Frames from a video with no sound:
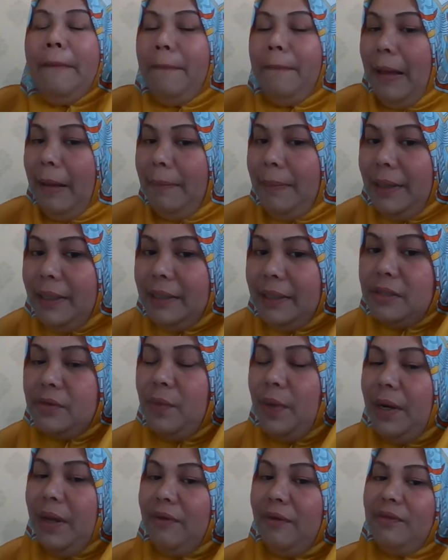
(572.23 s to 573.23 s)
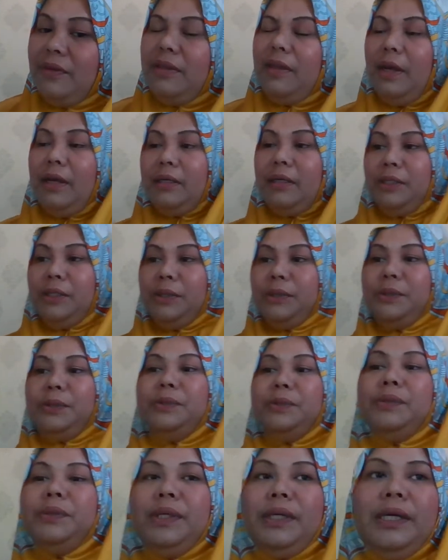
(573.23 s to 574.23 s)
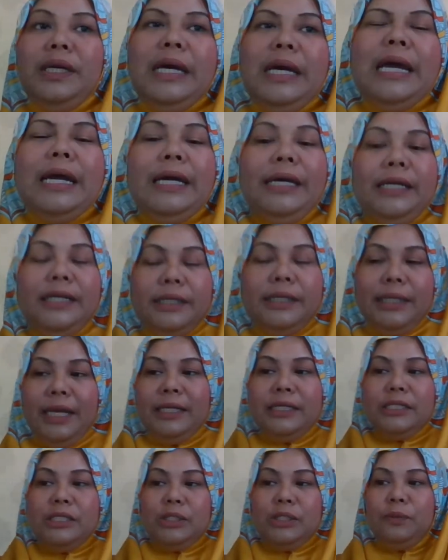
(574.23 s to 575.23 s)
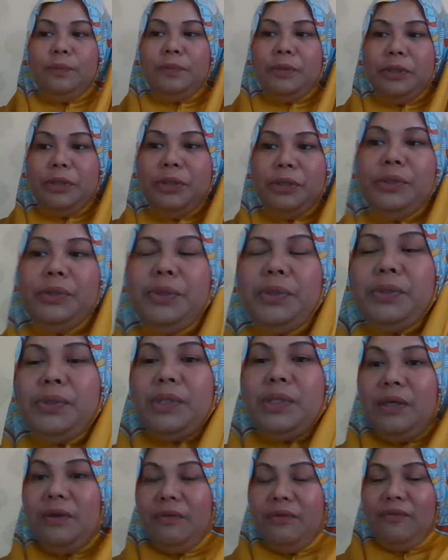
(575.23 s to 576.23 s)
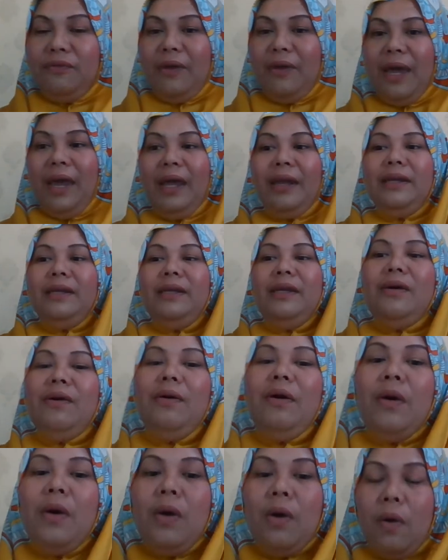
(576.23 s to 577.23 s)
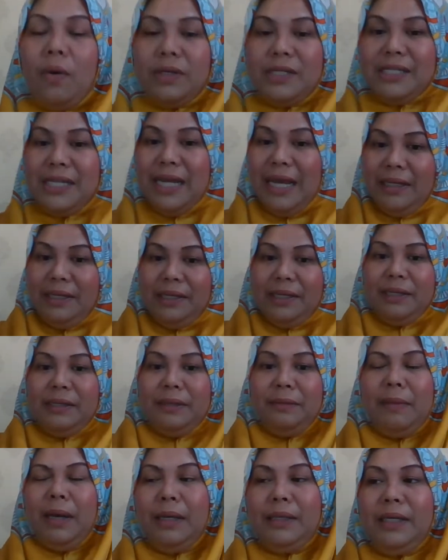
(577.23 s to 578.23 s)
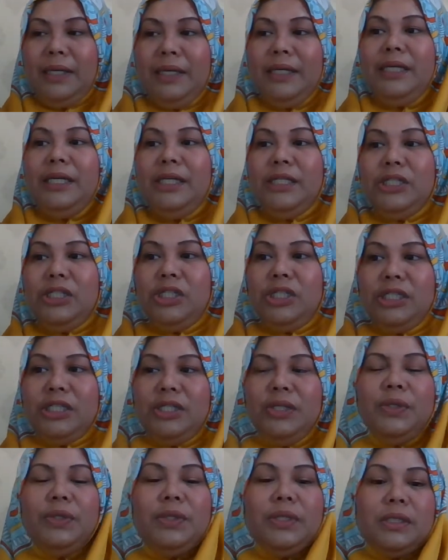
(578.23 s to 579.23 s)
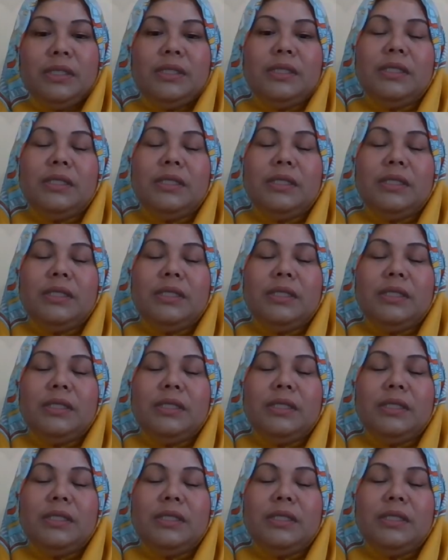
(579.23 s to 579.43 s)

public. Whatever that you, yeah, intends to produce, invent, you know, or sell in the market, it should